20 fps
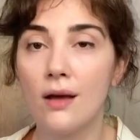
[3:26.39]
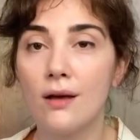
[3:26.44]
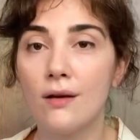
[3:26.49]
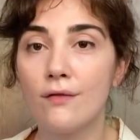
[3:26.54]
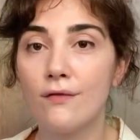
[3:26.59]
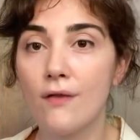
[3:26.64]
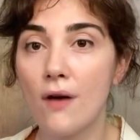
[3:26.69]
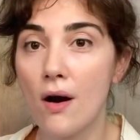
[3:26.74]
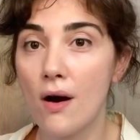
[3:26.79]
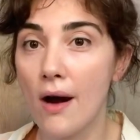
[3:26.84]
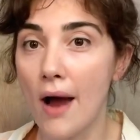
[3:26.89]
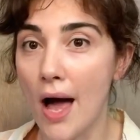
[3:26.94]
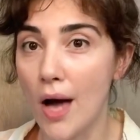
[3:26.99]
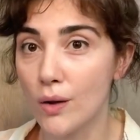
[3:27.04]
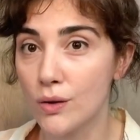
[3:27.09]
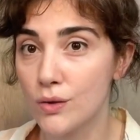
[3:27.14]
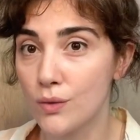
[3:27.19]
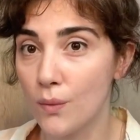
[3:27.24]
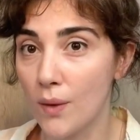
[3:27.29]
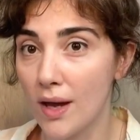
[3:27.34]
far
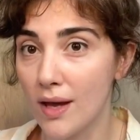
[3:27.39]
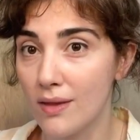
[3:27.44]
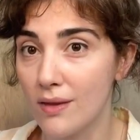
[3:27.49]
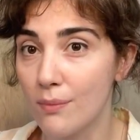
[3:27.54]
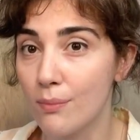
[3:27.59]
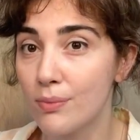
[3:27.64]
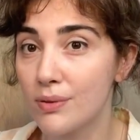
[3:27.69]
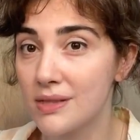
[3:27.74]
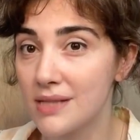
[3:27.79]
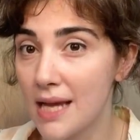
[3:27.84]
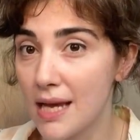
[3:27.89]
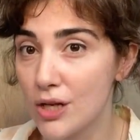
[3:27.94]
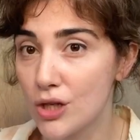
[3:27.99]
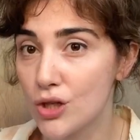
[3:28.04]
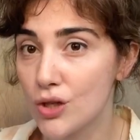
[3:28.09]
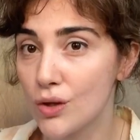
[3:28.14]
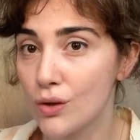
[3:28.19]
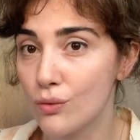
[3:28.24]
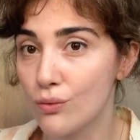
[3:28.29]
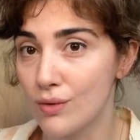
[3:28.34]
outweigh the
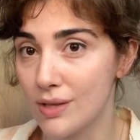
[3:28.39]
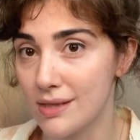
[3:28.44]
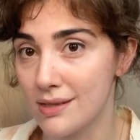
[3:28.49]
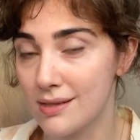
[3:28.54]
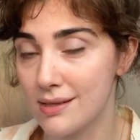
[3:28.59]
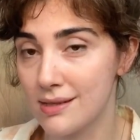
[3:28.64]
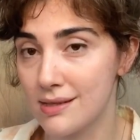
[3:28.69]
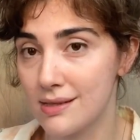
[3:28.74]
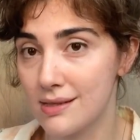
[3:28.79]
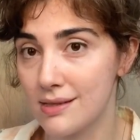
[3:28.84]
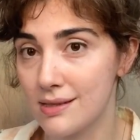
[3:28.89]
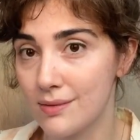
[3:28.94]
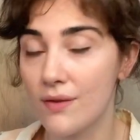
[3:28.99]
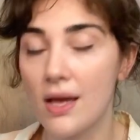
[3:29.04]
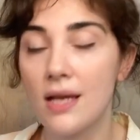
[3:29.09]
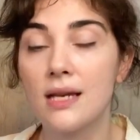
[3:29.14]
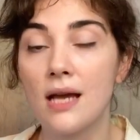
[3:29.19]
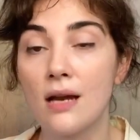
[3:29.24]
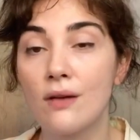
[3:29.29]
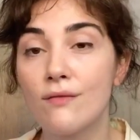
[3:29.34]
potential risks
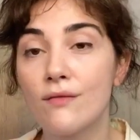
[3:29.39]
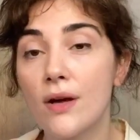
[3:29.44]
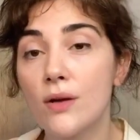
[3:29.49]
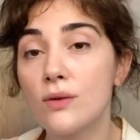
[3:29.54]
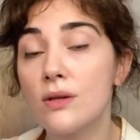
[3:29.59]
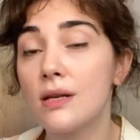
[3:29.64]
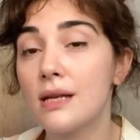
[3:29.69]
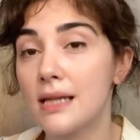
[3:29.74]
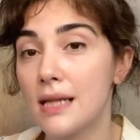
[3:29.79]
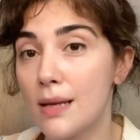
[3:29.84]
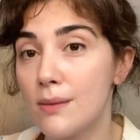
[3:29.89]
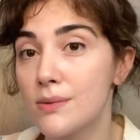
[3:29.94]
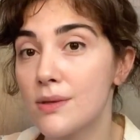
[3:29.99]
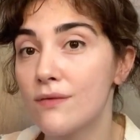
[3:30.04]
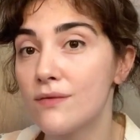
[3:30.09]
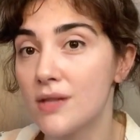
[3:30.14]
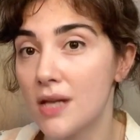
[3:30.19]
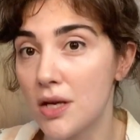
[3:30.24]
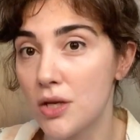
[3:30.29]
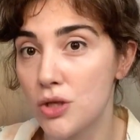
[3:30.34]
and unfounded claims
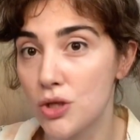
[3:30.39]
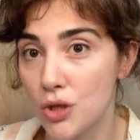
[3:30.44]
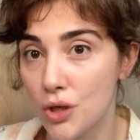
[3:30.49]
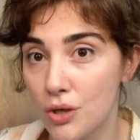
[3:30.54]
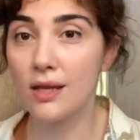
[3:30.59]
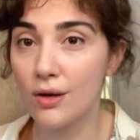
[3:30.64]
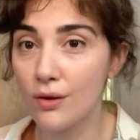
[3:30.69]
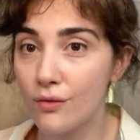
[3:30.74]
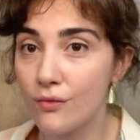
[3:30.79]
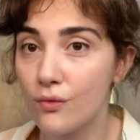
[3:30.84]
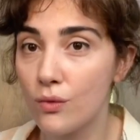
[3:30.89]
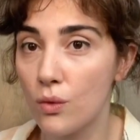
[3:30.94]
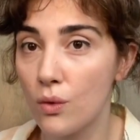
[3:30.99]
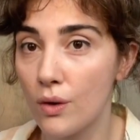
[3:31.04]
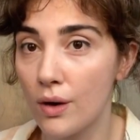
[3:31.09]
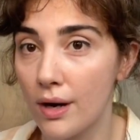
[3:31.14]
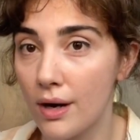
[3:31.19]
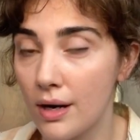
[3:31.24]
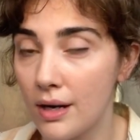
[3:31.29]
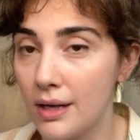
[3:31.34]
of danger.
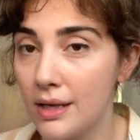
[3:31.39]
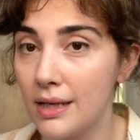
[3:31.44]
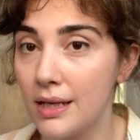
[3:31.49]
Therefore,